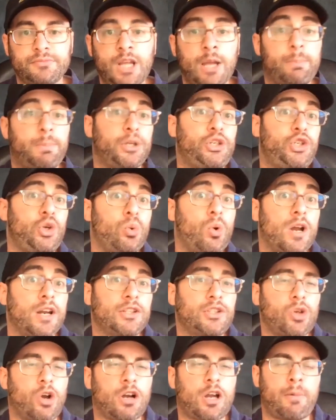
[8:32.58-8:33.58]
But you want to
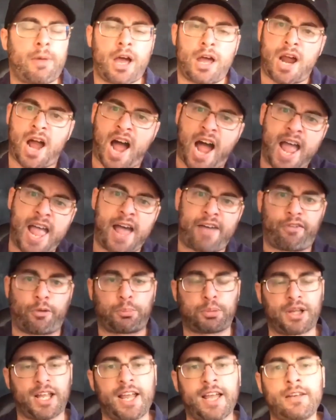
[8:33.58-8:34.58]
talk about, I have a
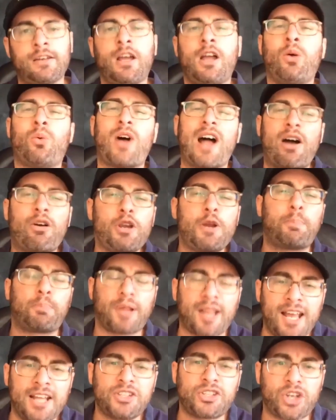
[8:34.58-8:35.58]
plan? Well, how are your
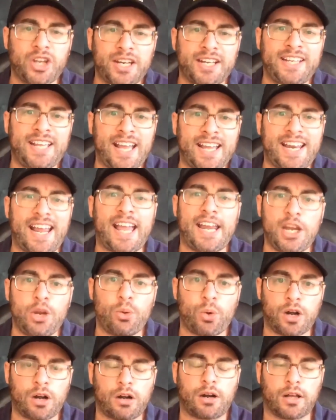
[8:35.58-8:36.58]
plans going to get
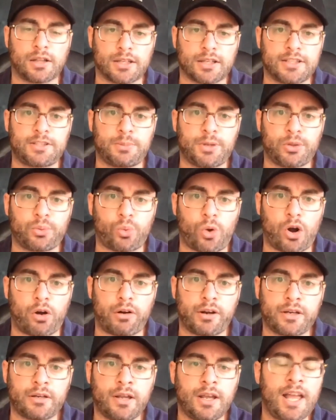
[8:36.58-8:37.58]
anywhere, Elizabeth
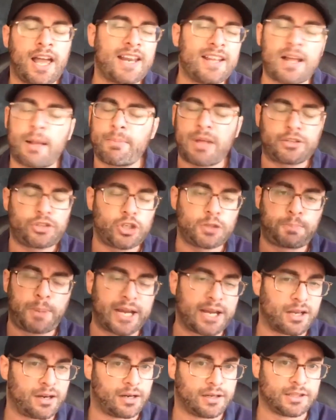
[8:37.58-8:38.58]
Warren? And I'm not just
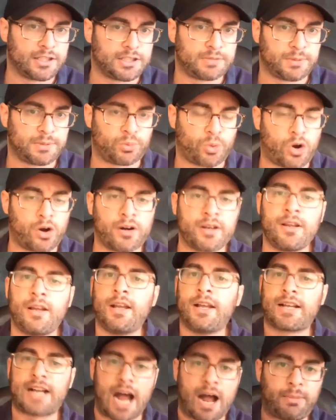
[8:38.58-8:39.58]
picking on Elizabeth Warren,
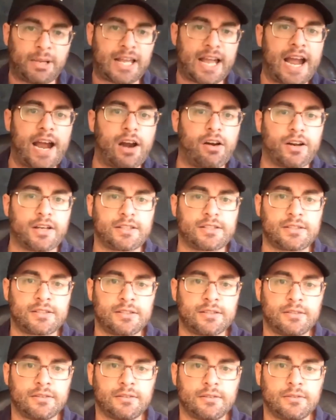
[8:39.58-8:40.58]
Kamala Harris,
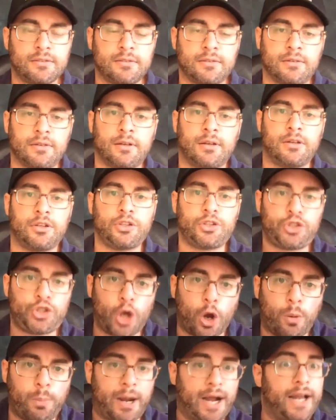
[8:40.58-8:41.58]

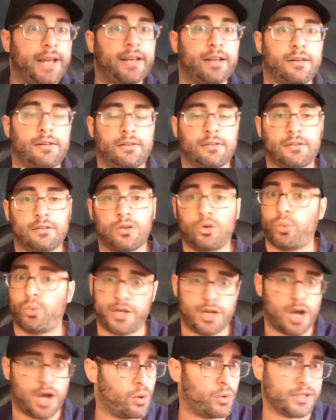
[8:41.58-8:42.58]
Joe Biden, who we
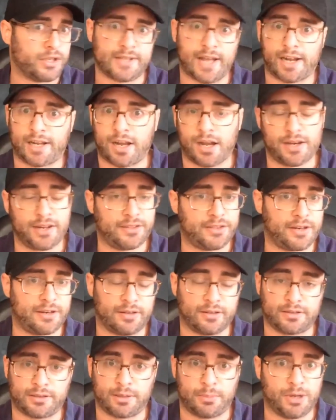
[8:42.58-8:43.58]
know is not cutting
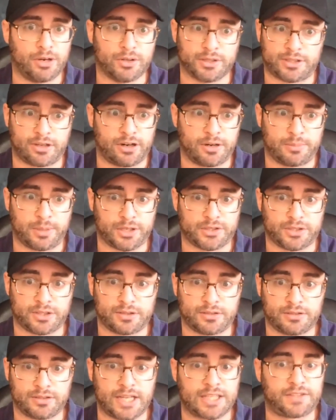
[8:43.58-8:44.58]
the, the military budget,
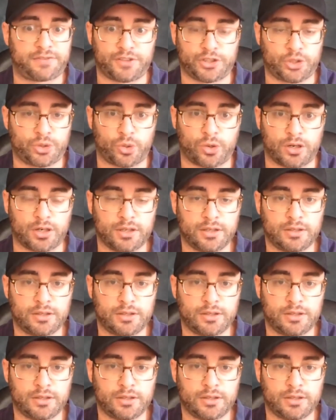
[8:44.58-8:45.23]
that's for sure.